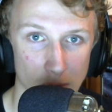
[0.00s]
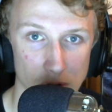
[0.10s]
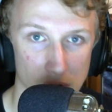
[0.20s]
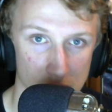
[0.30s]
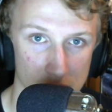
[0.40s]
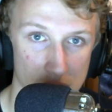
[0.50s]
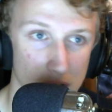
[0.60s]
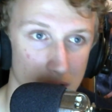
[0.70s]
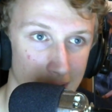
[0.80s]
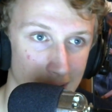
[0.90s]
was
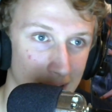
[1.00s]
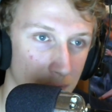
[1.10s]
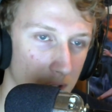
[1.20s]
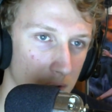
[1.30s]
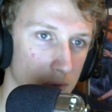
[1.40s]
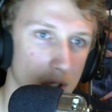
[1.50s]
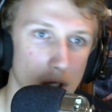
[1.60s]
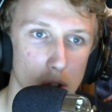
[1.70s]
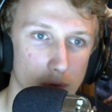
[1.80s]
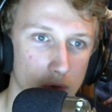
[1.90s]
Sterling, and although a
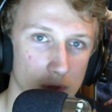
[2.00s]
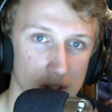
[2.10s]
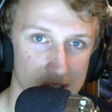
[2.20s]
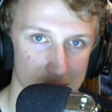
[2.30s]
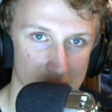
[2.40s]
lot of criticism